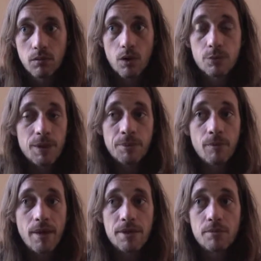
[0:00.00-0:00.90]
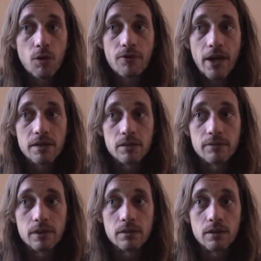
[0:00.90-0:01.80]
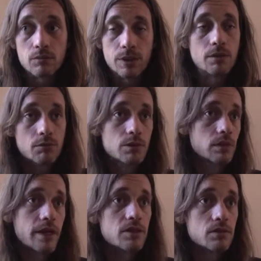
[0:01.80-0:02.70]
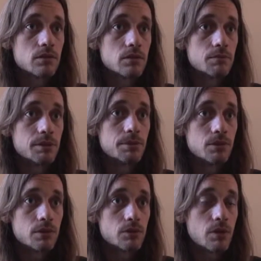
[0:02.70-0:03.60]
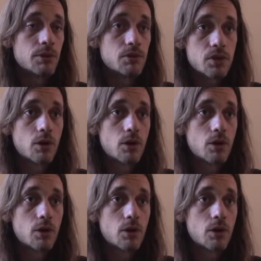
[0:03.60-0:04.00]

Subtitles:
other people may be more effective in being related to people in those communities